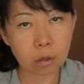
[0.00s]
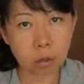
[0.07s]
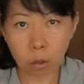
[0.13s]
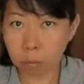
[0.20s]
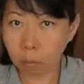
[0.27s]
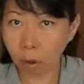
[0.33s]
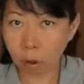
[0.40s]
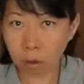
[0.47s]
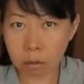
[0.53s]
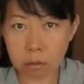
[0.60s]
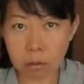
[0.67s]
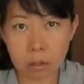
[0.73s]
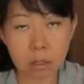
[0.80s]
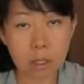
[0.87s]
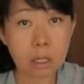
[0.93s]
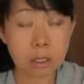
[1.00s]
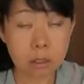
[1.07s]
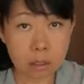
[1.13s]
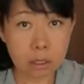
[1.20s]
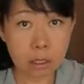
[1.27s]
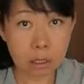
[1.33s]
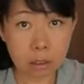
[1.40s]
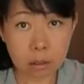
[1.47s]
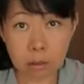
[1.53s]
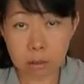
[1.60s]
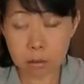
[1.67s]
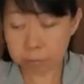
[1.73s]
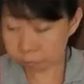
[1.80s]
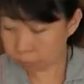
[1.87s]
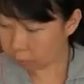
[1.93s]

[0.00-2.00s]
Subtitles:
cobalt, steel.